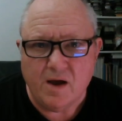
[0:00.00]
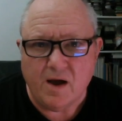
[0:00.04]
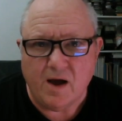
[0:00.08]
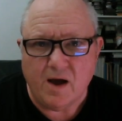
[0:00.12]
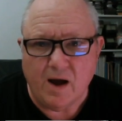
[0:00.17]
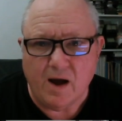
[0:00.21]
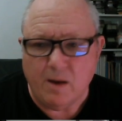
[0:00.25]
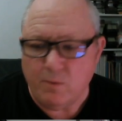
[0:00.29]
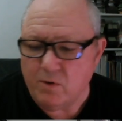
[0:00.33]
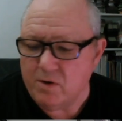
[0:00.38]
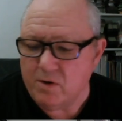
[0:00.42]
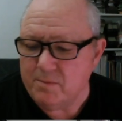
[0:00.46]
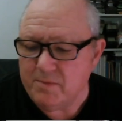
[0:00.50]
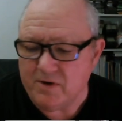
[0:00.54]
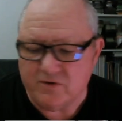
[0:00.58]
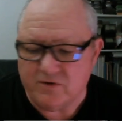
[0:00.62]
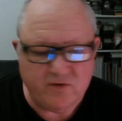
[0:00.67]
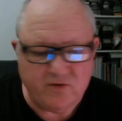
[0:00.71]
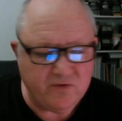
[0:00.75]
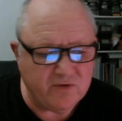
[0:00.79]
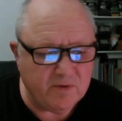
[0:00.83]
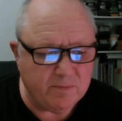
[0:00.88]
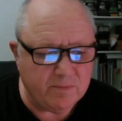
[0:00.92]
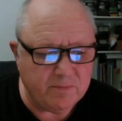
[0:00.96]
I want to mention
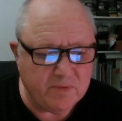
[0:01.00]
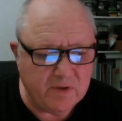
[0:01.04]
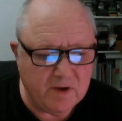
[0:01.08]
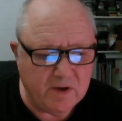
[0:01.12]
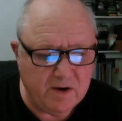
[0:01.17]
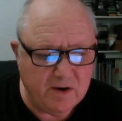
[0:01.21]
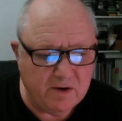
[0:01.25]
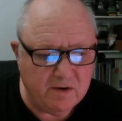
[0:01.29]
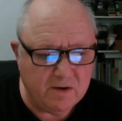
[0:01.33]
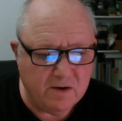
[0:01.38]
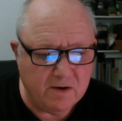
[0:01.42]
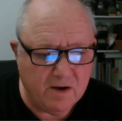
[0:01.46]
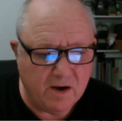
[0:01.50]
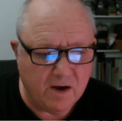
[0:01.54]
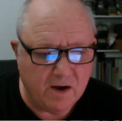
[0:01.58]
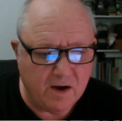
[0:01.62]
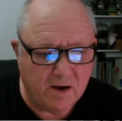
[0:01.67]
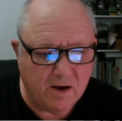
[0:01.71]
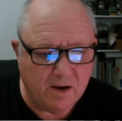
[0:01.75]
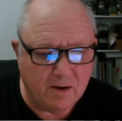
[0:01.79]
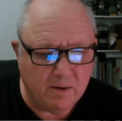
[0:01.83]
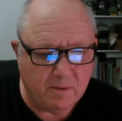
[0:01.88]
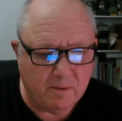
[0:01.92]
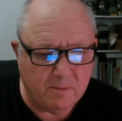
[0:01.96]
something
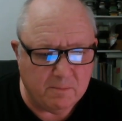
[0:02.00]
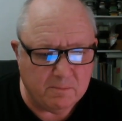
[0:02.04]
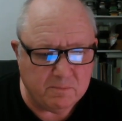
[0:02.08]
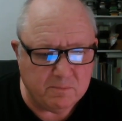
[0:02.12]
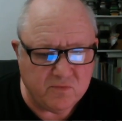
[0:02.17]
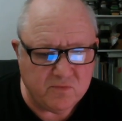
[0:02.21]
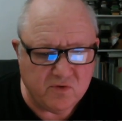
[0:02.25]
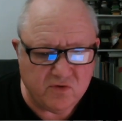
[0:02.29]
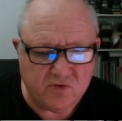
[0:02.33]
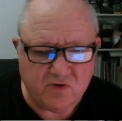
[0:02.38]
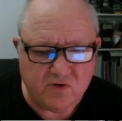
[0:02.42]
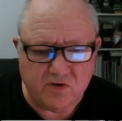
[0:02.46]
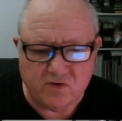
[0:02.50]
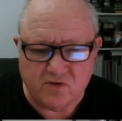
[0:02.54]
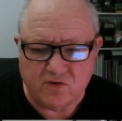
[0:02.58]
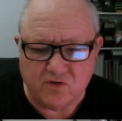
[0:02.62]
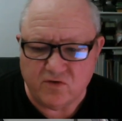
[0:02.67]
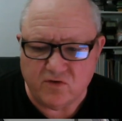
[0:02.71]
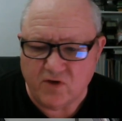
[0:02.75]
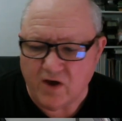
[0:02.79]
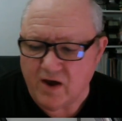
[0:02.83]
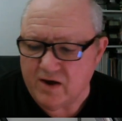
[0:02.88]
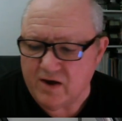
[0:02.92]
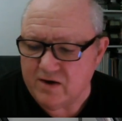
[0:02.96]
just as a
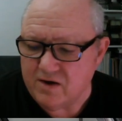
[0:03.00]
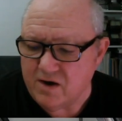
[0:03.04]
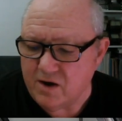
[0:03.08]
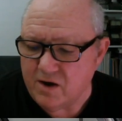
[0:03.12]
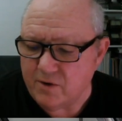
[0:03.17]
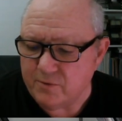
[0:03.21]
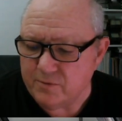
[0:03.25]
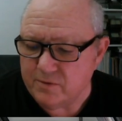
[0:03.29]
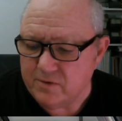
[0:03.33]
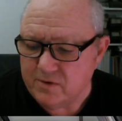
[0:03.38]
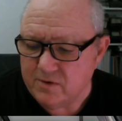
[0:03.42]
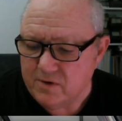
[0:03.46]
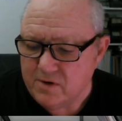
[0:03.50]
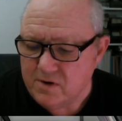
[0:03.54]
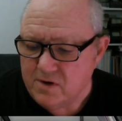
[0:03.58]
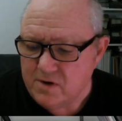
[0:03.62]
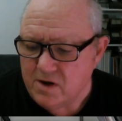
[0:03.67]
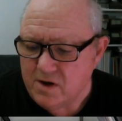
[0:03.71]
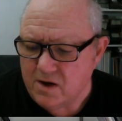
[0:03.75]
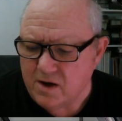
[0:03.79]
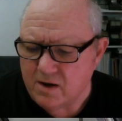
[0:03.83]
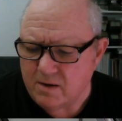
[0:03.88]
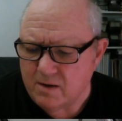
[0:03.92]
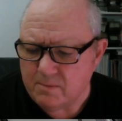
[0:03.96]
side note.
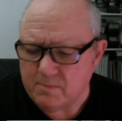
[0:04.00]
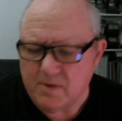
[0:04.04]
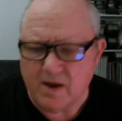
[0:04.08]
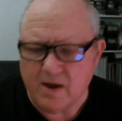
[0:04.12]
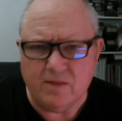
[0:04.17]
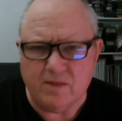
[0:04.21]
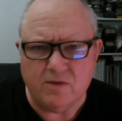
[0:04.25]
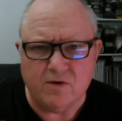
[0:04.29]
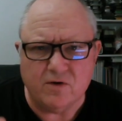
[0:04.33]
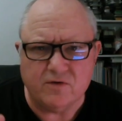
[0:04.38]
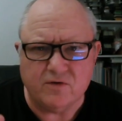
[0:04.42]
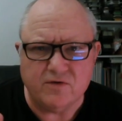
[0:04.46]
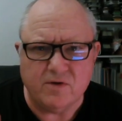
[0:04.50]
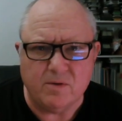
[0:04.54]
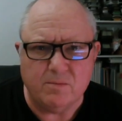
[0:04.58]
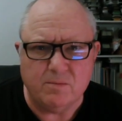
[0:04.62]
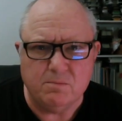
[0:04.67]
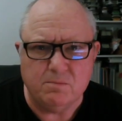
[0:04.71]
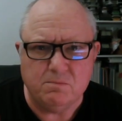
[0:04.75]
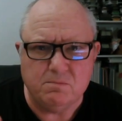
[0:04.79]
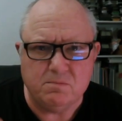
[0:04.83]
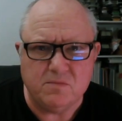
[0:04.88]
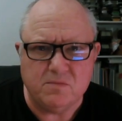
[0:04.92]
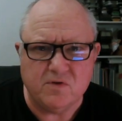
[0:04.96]
And there are
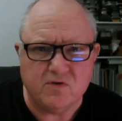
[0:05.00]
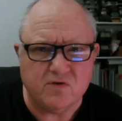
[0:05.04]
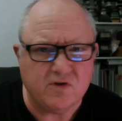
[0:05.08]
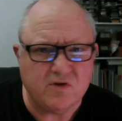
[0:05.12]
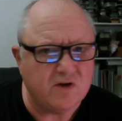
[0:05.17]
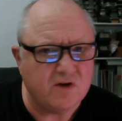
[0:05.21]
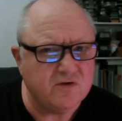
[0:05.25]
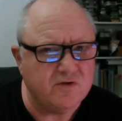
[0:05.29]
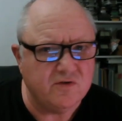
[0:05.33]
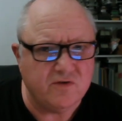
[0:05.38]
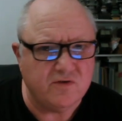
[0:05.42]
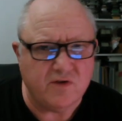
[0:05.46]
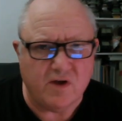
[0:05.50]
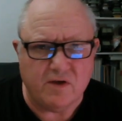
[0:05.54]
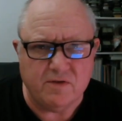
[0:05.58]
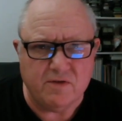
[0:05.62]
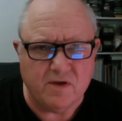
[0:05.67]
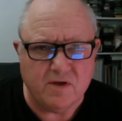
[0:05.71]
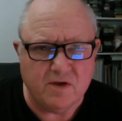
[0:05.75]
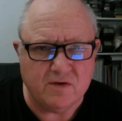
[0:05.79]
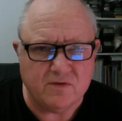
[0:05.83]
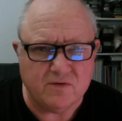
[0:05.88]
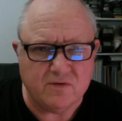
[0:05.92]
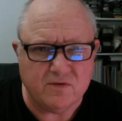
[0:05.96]
some discussions on
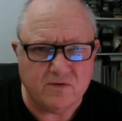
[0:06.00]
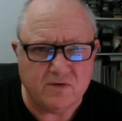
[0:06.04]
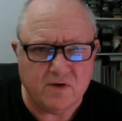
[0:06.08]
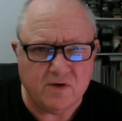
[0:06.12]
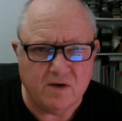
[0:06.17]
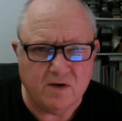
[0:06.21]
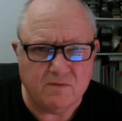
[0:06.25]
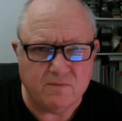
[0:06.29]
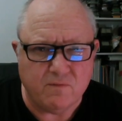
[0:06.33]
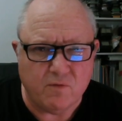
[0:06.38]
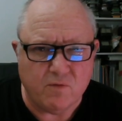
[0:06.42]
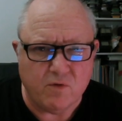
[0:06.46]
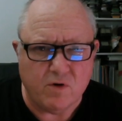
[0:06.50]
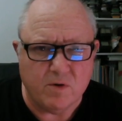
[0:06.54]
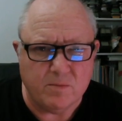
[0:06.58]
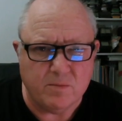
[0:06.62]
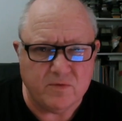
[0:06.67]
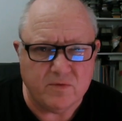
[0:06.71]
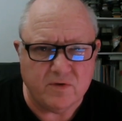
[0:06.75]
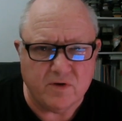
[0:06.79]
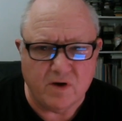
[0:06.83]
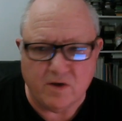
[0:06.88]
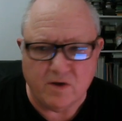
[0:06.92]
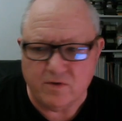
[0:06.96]
this in
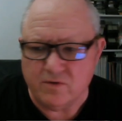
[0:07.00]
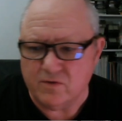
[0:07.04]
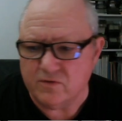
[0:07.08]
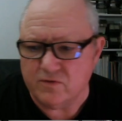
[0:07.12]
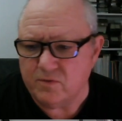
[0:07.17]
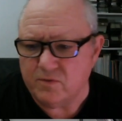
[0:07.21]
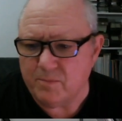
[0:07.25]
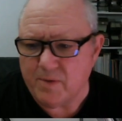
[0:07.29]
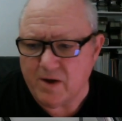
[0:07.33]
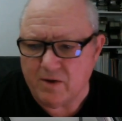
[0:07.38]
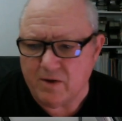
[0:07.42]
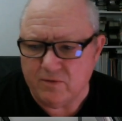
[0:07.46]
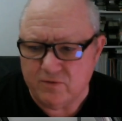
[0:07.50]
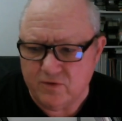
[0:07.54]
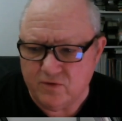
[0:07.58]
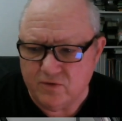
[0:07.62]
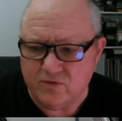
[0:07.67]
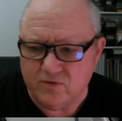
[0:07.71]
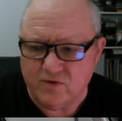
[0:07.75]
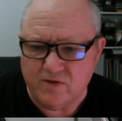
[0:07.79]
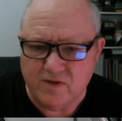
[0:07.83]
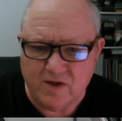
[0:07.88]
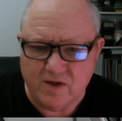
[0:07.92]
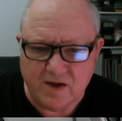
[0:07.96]
forums and others about
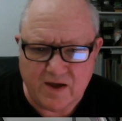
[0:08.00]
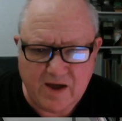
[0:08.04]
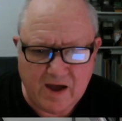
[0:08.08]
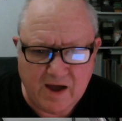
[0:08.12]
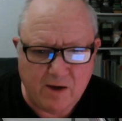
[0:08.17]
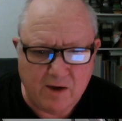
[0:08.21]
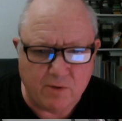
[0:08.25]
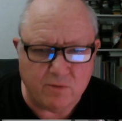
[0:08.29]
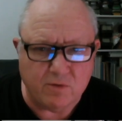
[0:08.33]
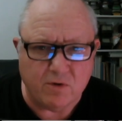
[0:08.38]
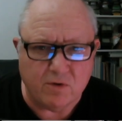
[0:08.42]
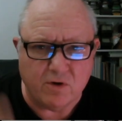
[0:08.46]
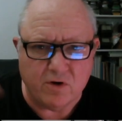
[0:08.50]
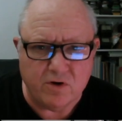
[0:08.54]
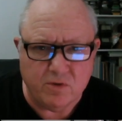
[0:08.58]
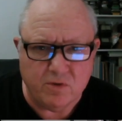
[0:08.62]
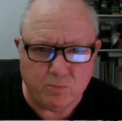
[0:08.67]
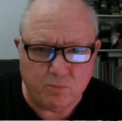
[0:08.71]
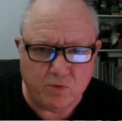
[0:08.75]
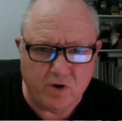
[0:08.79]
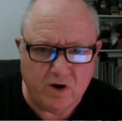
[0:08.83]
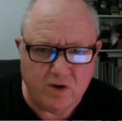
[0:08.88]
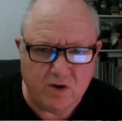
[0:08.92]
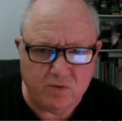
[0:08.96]
using the account and are you
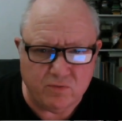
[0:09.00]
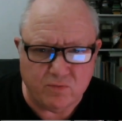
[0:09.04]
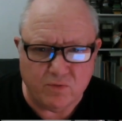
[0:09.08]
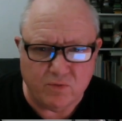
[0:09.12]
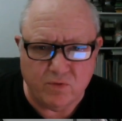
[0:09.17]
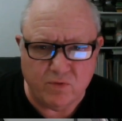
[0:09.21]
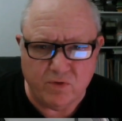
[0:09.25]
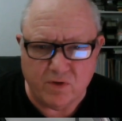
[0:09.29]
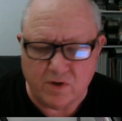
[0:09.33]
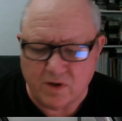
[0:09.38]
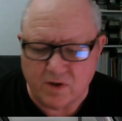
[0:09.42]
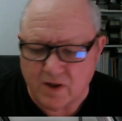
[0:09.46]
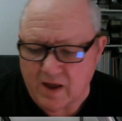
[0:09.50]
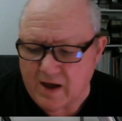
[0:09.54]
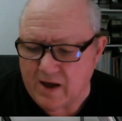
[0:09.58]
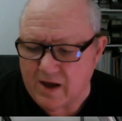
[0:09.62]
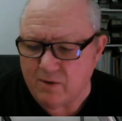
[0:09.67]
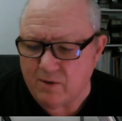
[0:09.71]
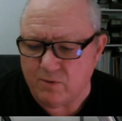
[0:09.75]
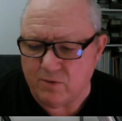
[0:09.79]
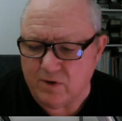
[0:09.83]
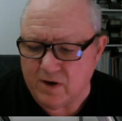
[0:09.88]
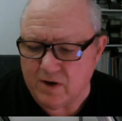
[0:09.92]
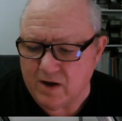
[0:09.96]
printing through the
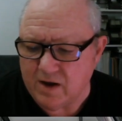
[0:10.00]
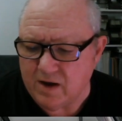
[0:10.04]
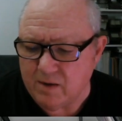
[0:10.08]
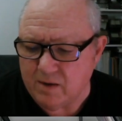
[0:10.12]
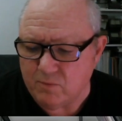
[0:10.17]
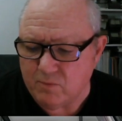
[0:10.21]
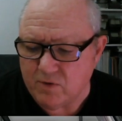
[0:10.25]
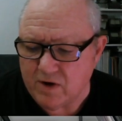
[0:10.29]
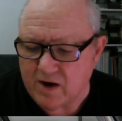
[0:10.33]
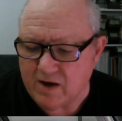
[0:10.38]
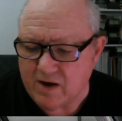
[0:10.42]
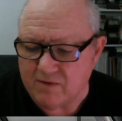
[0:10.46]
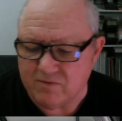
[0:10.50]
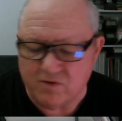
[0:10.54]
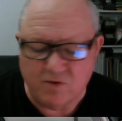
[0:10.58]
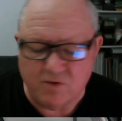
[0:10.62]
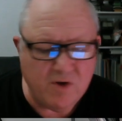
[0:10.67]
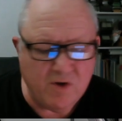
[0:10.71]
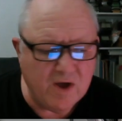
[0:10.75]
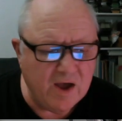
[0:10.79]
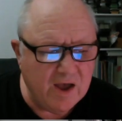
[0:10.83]
cloud and what have you.